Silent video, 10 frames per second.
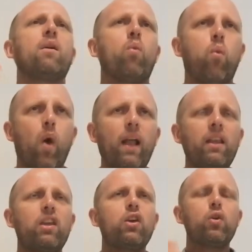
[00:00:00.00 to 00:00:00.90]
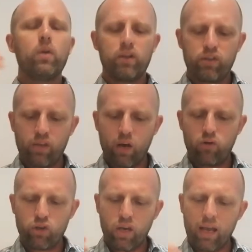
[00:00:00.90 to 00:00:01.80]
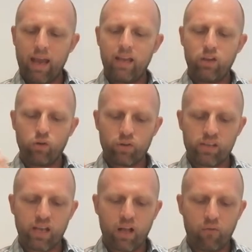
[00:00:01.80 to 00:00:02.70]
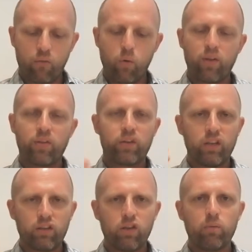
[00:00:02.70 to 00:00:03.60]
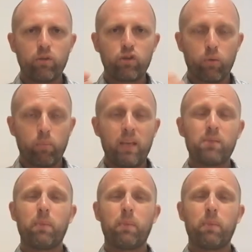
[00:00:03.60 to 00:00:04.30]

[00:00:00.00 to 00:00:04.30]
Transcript: What you associate yourself with determines your peace.